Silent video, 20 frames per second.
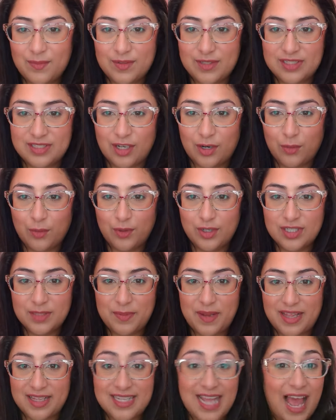Star Wars
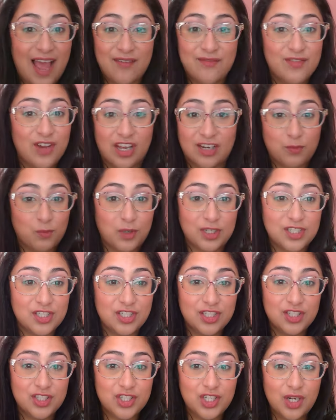palette. I've not watched
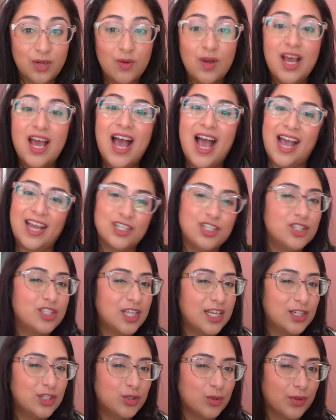this show. I just
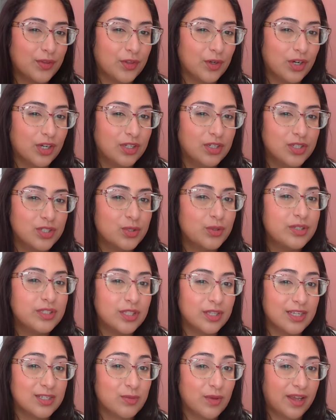enjoy the color stories,
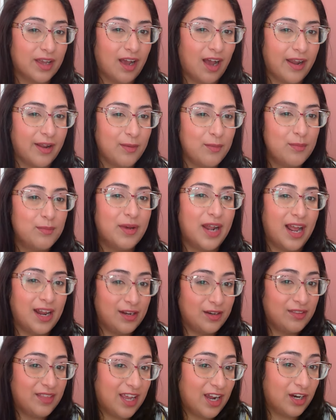and that's why I got them, but
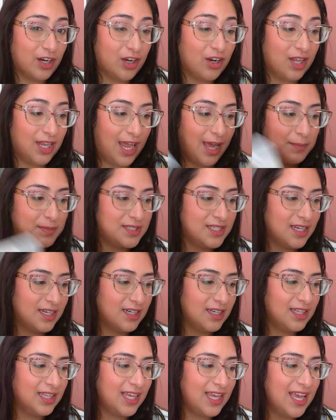they are collabs
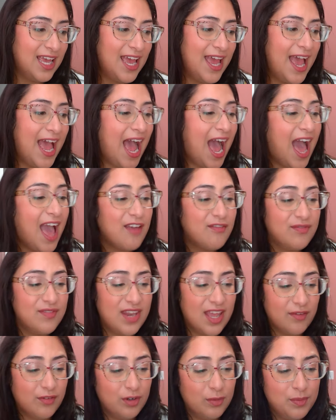technically. I've
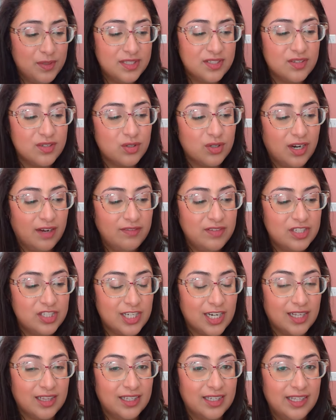never been subscribed to
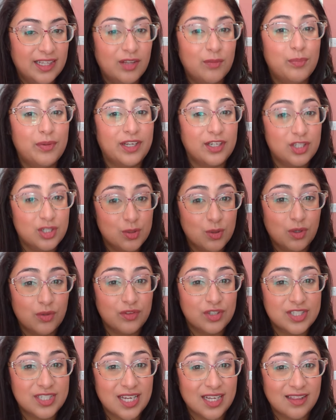Jaclyn Hill, but I do own
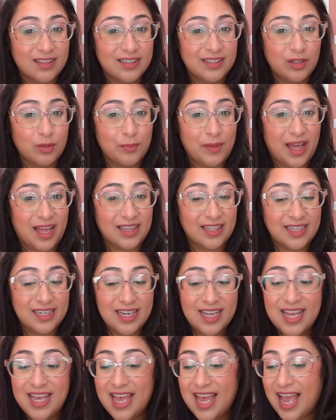the Jaclyn Hill
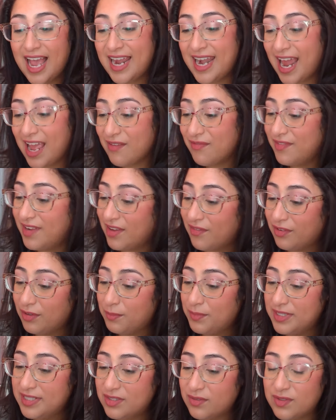palette, and I've never
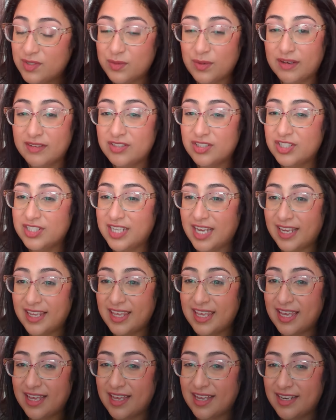been subscribed to
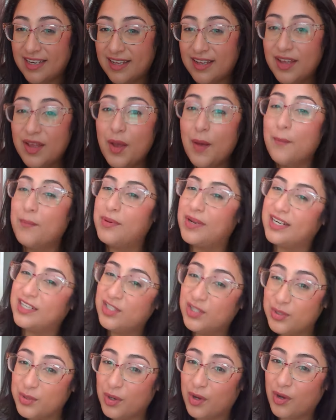Jackie Aina, but I
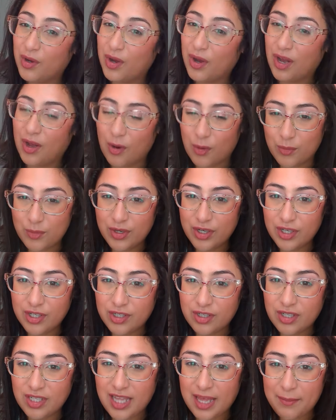do own her
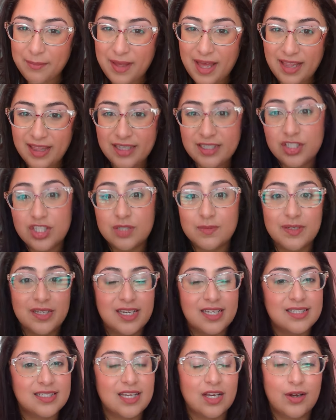collab palette just
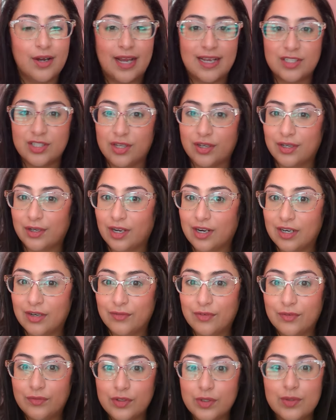because I saw a lot
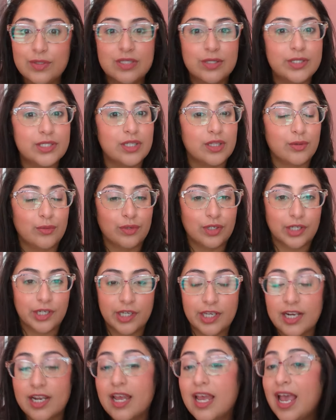of reviews. They said they're really
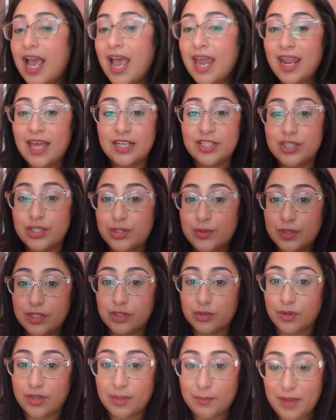good, and I actually do
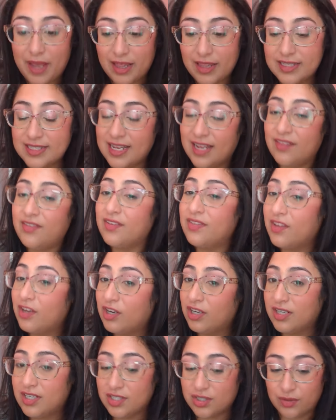enjoy the palettes. I think the
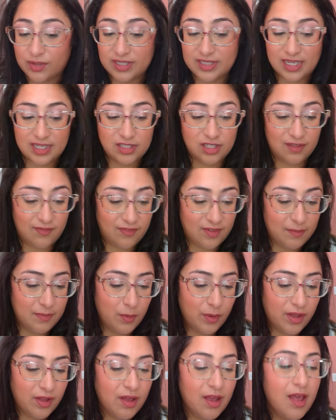color stories actually fit me
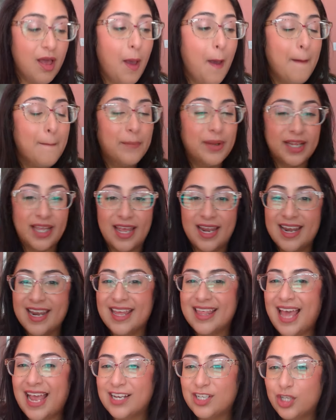well, but again,
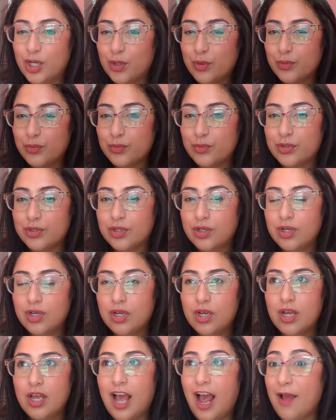
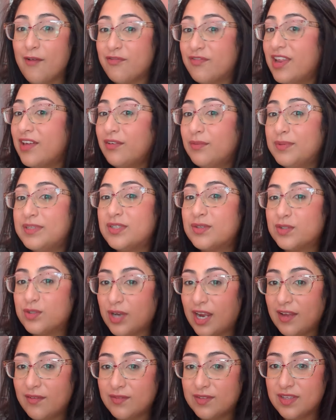I've never been
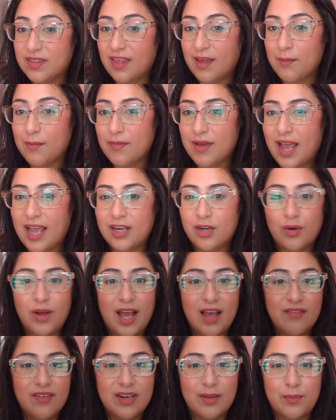subscribed to them. I don't
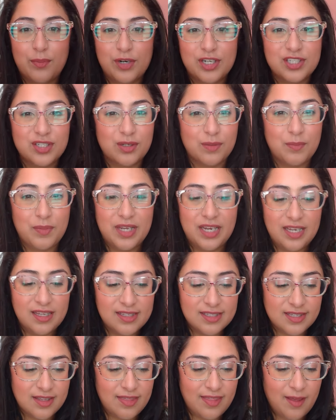have any personal
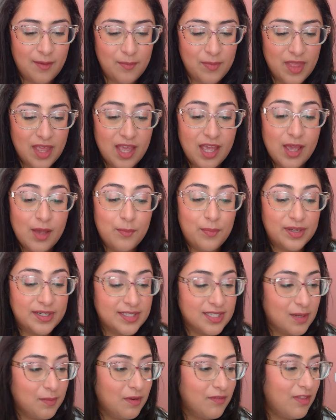opinions on them,
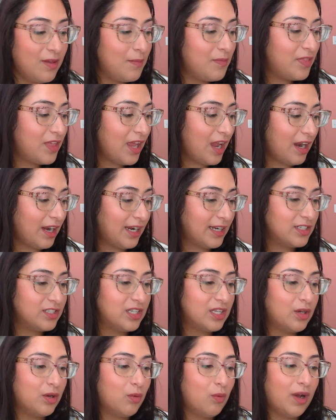but some of them, they are
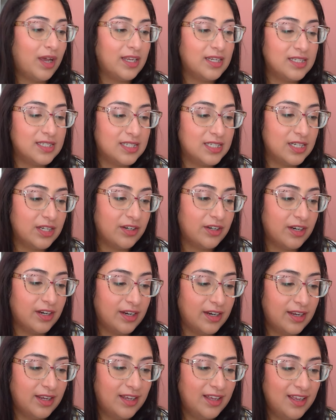actually quite dear
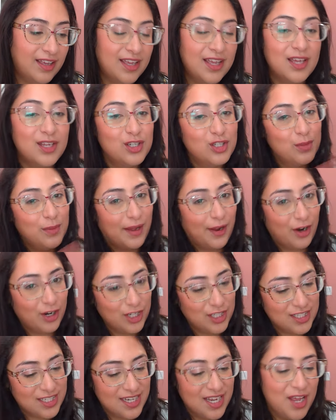to my
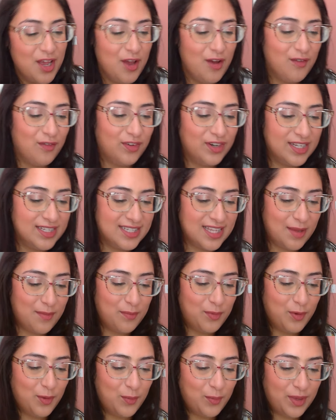heart. For
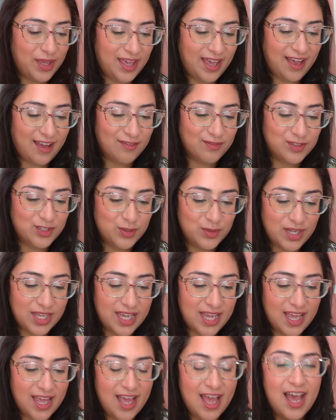example, we have
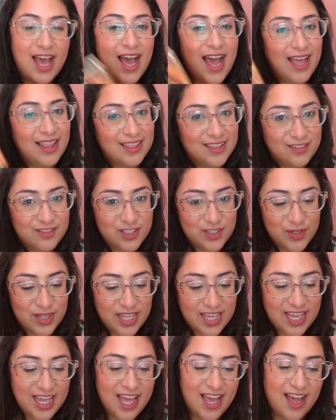Judy. I love
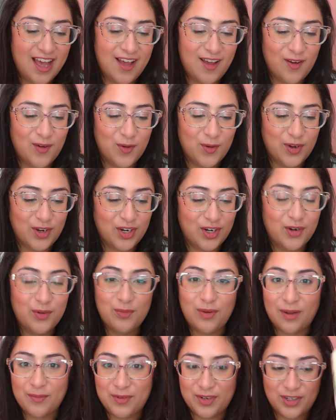Judy, or
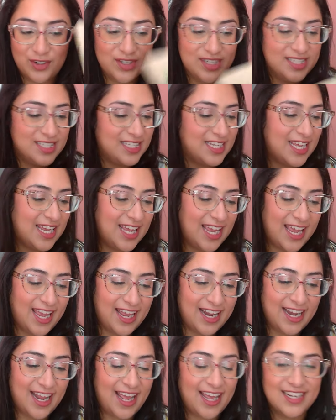Robbie Christie
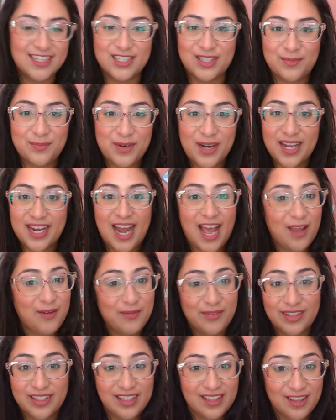and Angela Bright. I
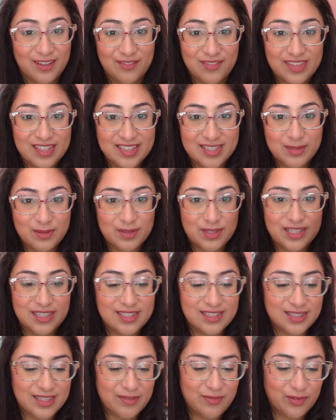really love these
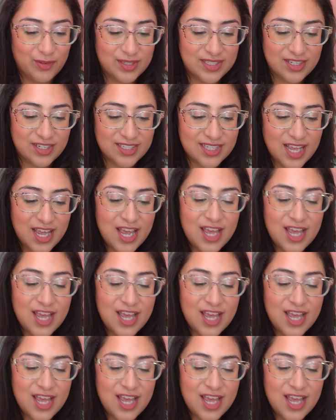influencers.